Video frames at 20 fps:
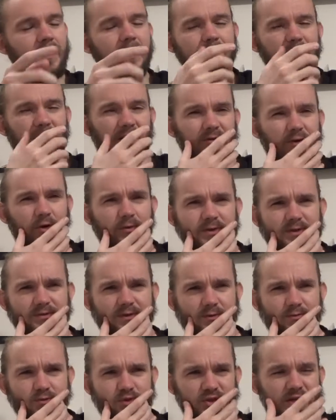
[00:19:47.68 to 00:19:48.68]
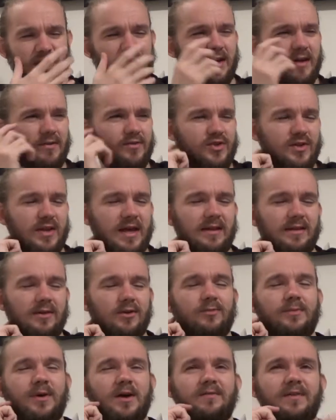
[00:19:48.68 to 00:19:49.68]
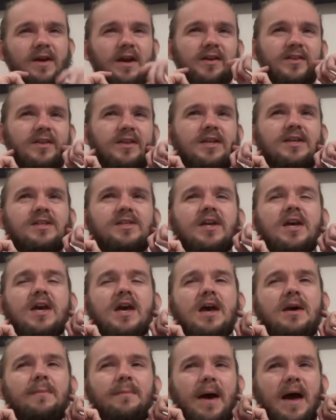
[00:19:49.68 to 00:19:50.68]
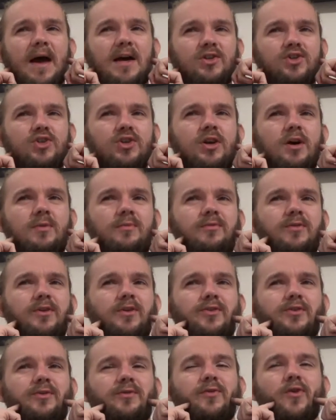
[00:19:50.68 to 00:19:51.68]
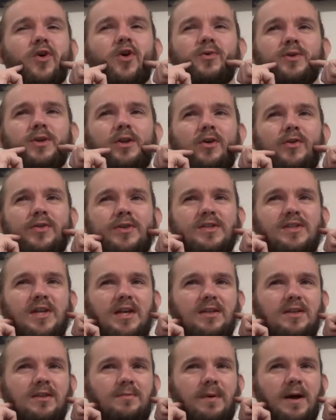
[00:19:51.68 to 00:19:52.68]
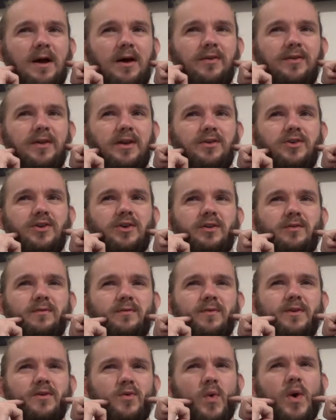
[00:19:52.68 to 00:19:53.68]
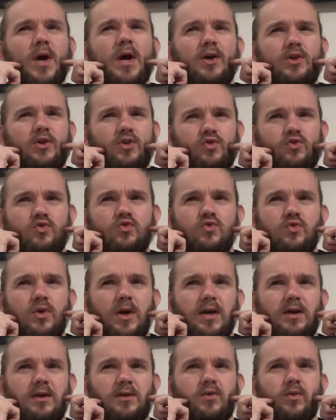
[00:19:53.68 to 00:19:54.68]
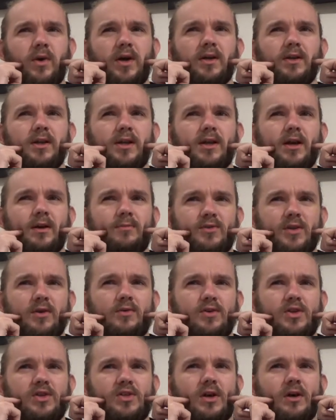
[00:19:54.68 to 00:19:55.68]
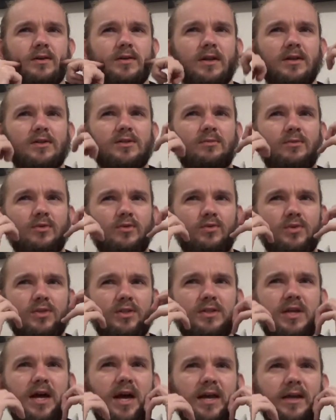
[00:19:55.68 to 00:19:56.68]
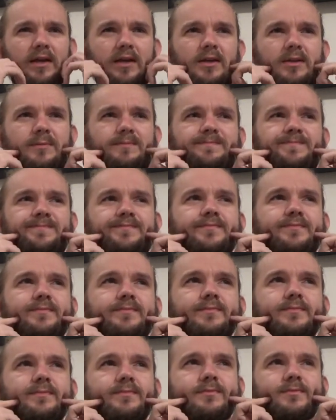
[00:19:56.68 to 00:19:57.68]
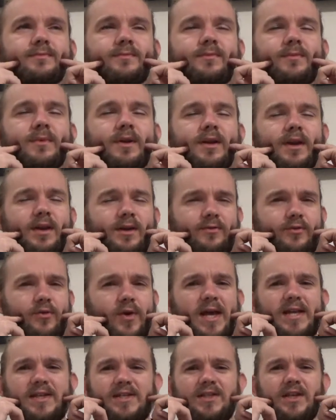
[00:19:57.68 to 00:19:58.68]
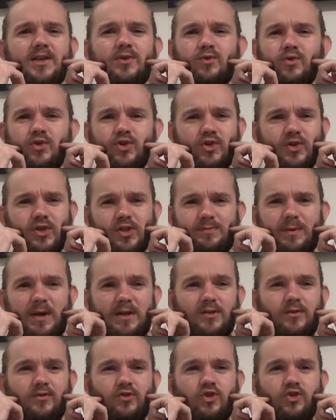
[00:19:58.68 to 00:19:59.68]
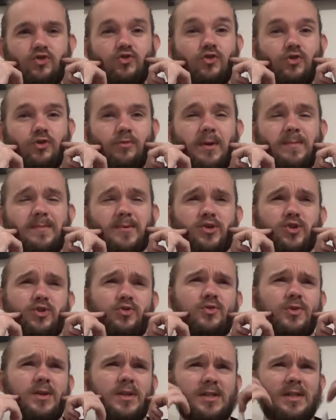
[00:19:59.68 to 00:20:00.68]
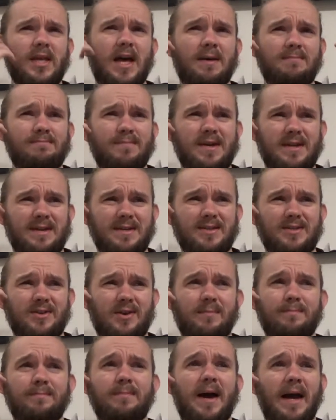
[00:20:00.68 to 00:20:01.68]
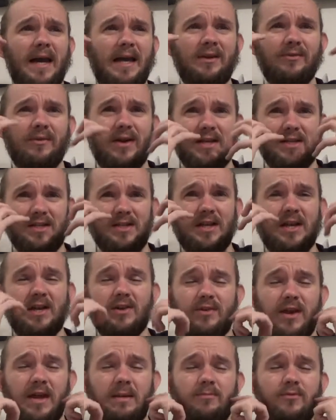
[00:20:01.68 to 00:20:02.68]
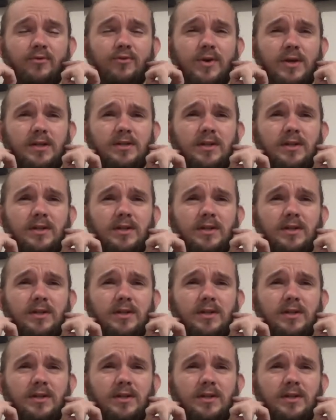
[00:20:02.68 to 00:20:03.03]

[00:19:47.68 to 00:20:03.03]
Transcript: But I've always found mosaic gives you that little bit of earthiness. But as you come further forward along the side of the palette there, you can feel, you do, it quickly comes out and you start to get some of those dank kind of resiny notes you'd expect of Chinook. Remember, Chinook is that big sort of pine resiny, grapefruity